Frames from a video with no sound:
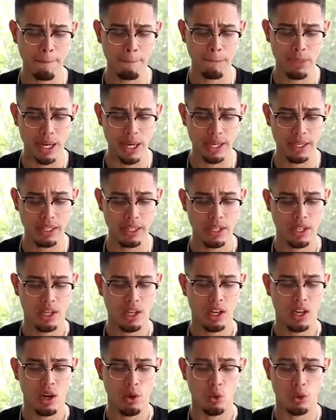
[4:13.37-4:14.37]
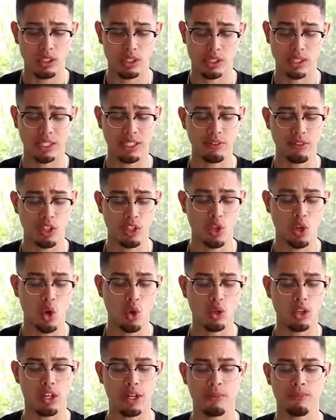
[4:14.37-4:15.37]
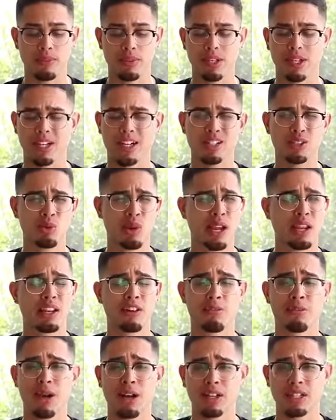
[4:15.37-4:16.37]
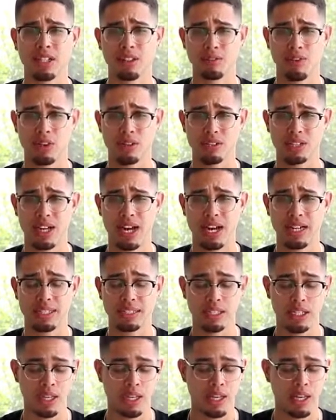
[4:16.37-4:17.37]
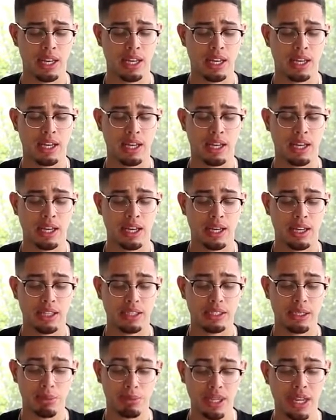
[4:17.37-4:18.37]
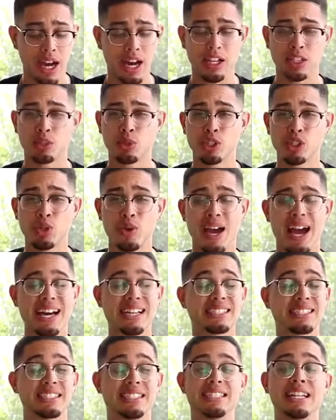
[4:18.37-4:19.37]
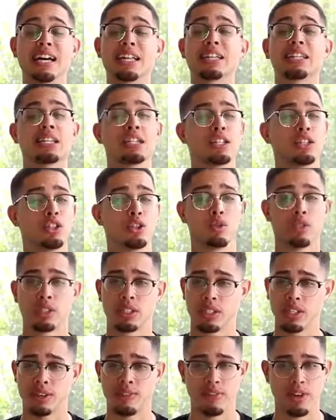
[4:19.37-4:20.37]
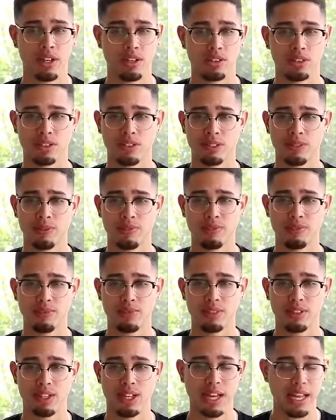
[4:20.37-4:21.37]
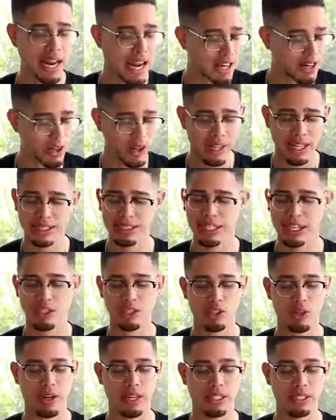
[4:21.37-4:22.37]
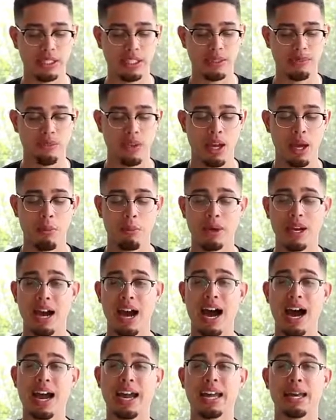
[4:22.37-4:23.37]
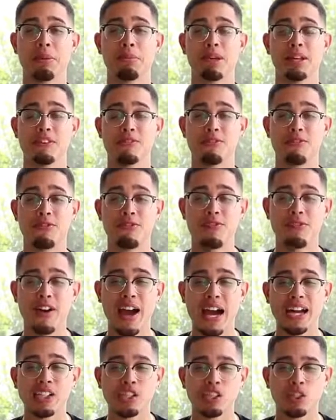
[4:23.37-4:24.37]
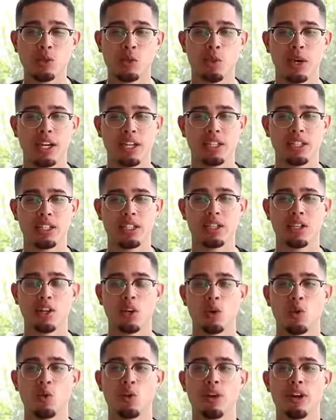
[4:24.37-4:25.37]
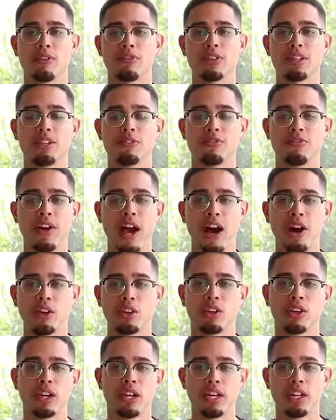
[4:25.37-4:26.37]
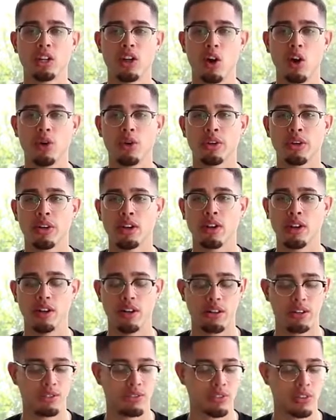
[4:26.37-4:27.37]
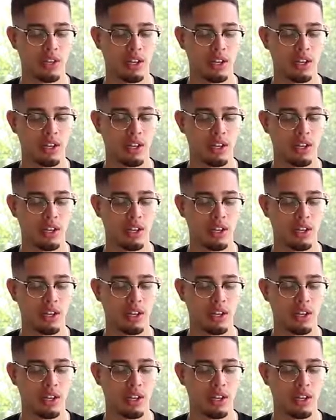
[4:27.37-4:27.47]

But what's even cooler, here's what I love about Clickfunnels, guys. To be honest with you, it has nothing to do with Clickfunnels. And I know that sounds crazy, but I am infatuated with the founder and owner of